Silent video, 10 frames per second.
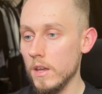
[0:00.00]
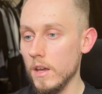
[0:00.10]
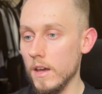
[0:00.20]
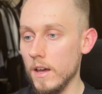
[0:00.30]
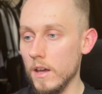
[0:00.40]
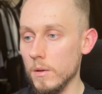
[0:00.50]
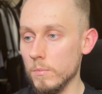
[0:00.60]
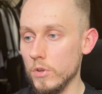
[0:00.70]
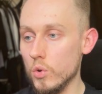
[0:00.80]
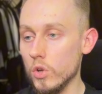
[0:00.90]

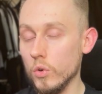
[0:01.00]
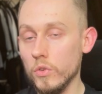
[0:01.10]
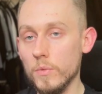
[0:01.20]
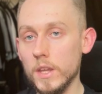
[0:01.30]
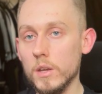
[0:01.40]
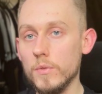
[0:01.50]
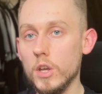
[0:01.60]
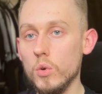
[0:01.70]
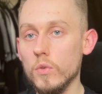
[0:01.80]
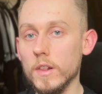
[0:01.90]
You can also think of
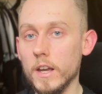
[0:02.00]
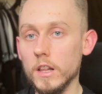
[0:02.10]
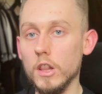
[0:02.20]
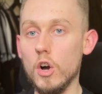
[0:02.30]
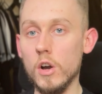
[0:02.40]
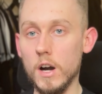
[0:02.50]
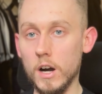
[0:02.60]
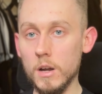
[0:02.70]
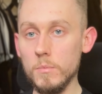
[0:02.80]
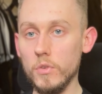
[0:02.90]
cues like long
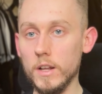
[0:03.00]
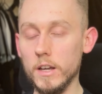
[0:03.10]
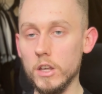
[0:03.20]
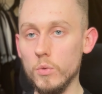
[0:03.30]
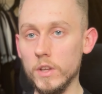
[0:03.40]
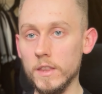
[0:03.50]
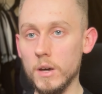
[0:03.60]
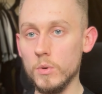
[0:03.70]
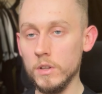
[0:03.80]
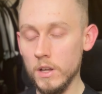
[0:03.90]
arms. I like using
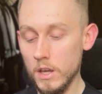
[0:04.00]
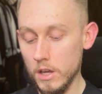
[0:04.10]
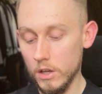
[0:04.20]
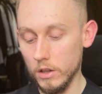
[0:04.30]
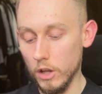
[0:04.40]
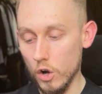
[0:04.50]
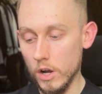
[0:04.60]
that one. Long